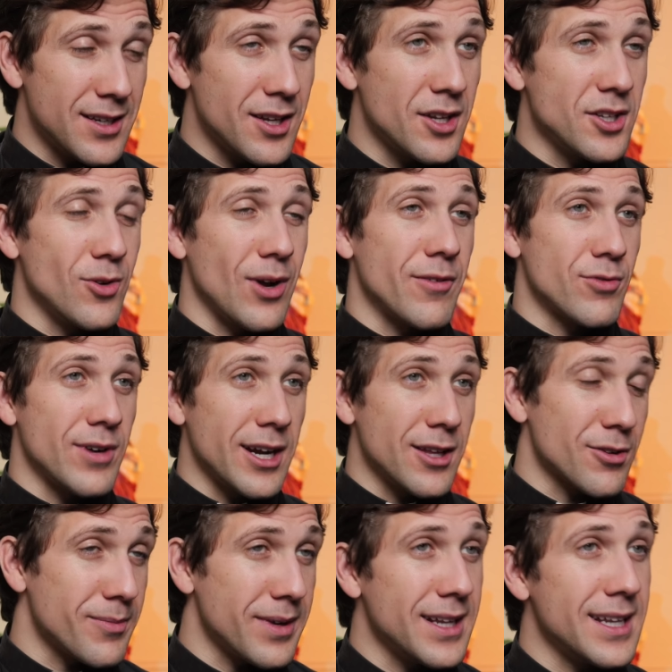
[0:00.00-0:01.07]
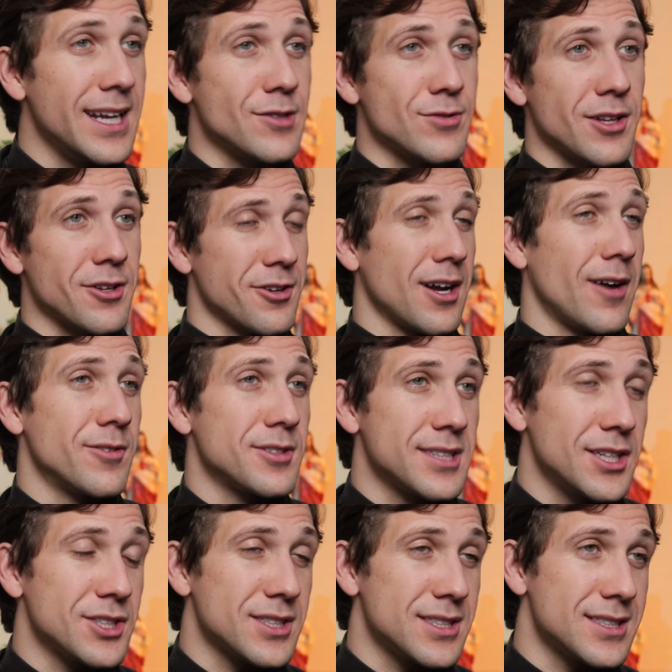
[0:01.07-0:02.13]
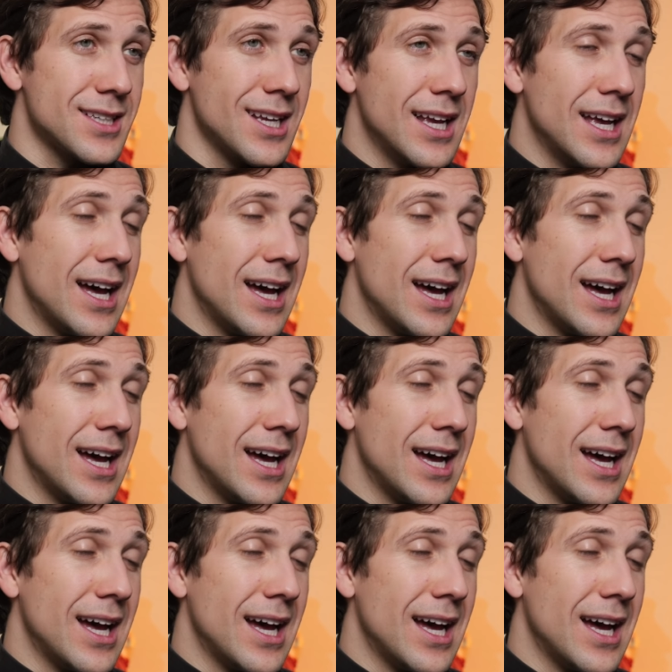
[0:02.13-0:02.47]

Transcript: You have regular meetings, regular conversations.